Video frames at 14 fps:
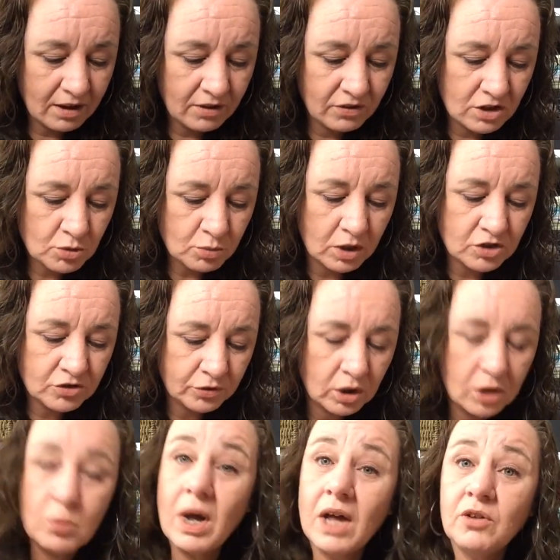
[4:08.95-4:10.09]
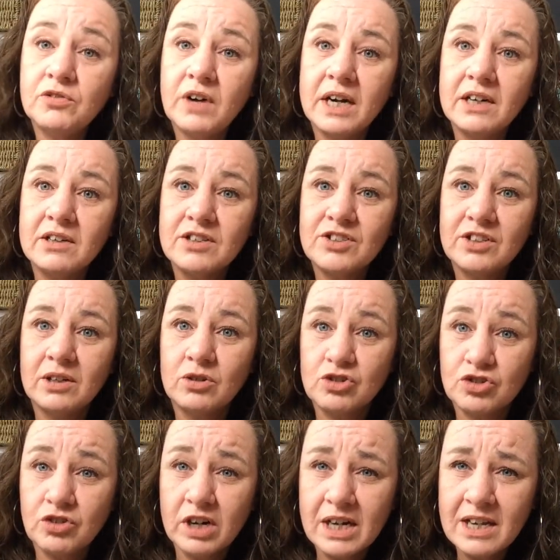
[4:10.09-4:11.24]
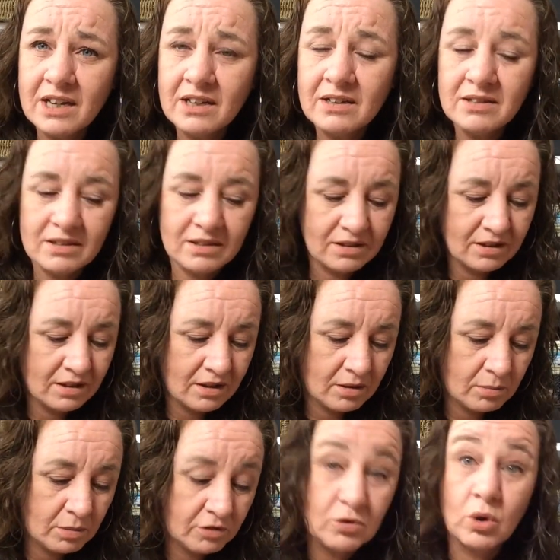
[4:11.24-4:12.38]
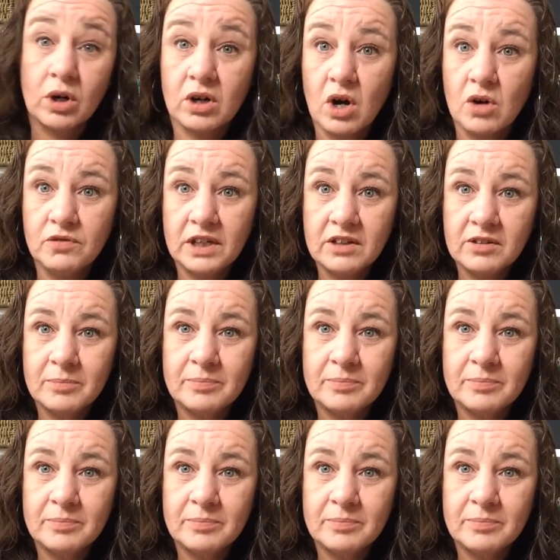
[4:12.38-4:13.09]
This was for the wildfires in Australia before COVID,